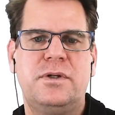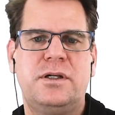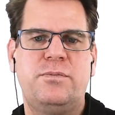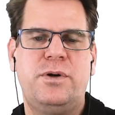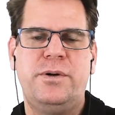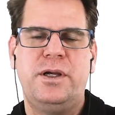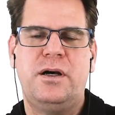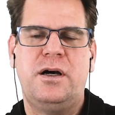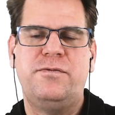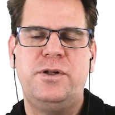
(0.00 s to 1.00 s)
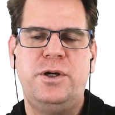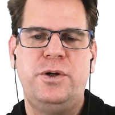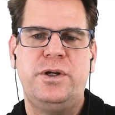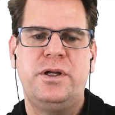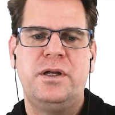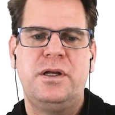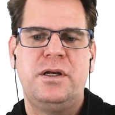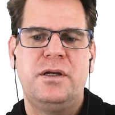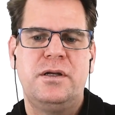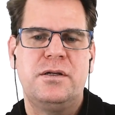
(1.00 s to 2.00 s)
I'll probably offload
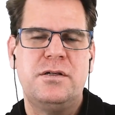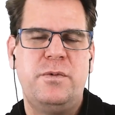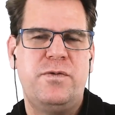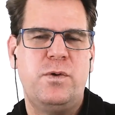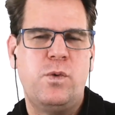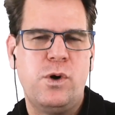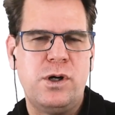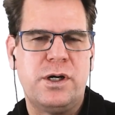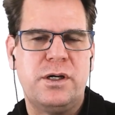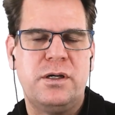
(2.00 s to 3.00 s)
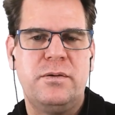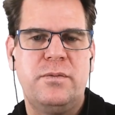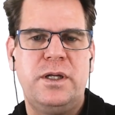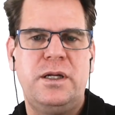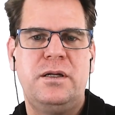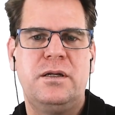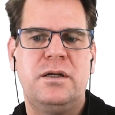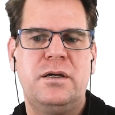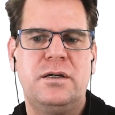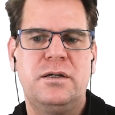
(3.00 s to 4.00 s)
some of the work, meaning
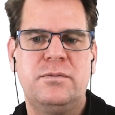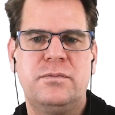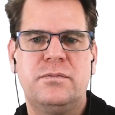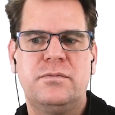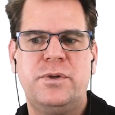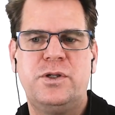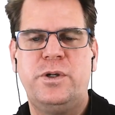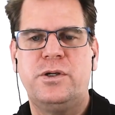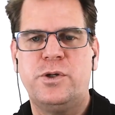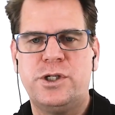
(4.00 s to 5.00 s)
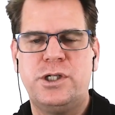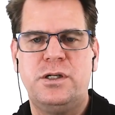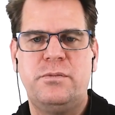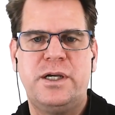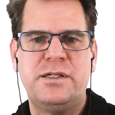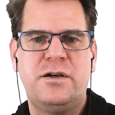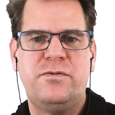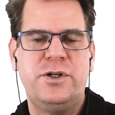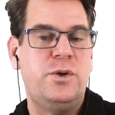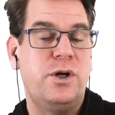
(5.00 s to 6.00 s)
between Christian and
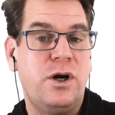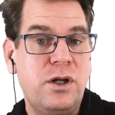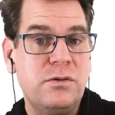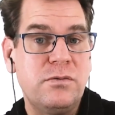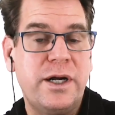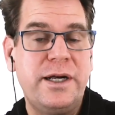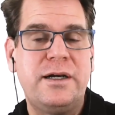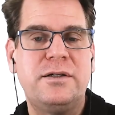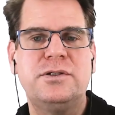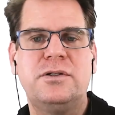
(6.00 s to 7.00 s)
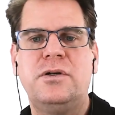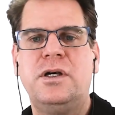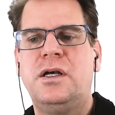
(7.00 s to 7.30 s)
myself, we do it all right now. So